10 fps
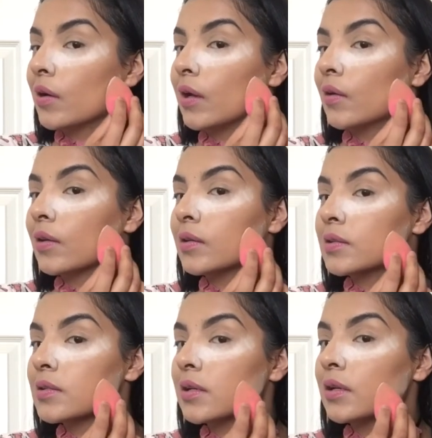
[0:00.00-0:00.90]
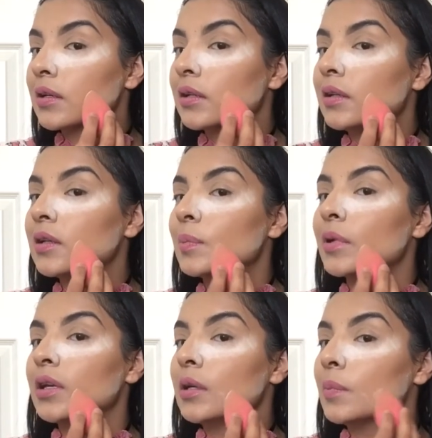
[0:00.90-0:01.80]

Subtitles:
Now this is gonna clean up any